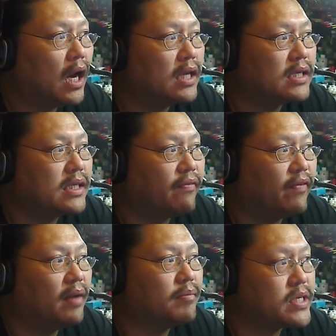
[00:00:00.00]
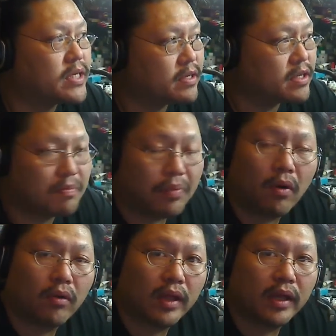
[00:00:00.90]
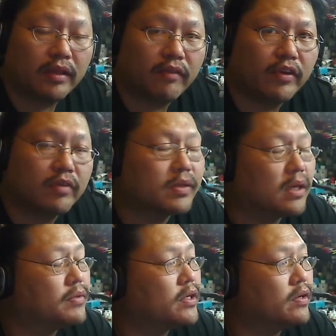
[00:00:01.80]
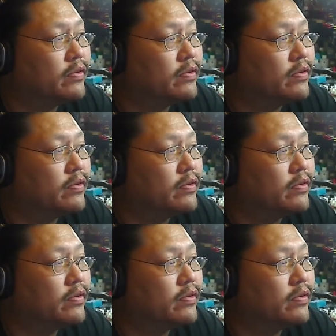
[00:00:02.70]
CFMs to pull the fumes up.